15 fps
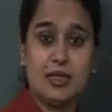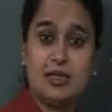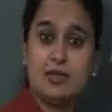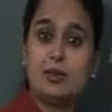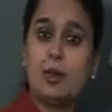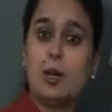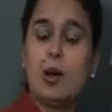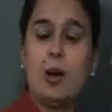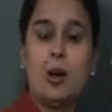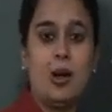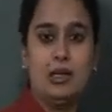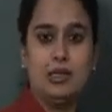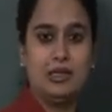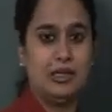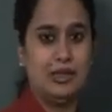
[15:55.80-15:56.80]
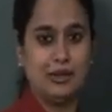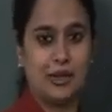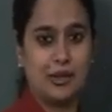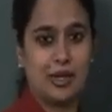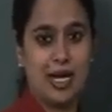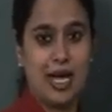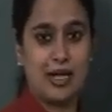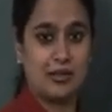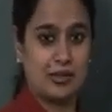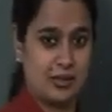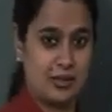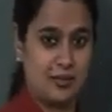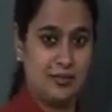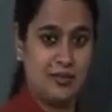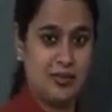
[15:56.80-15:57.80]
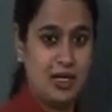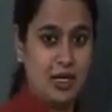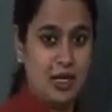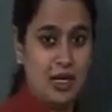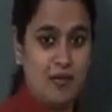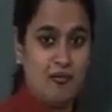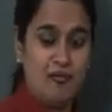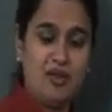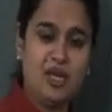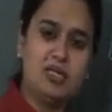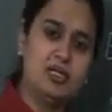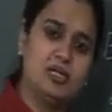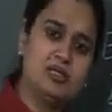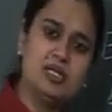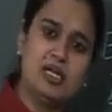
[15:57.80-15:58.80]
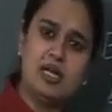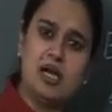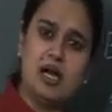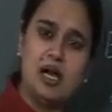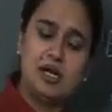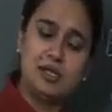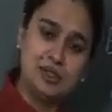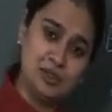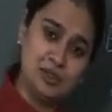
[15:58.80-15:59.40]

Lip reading: in all the organism, whether they are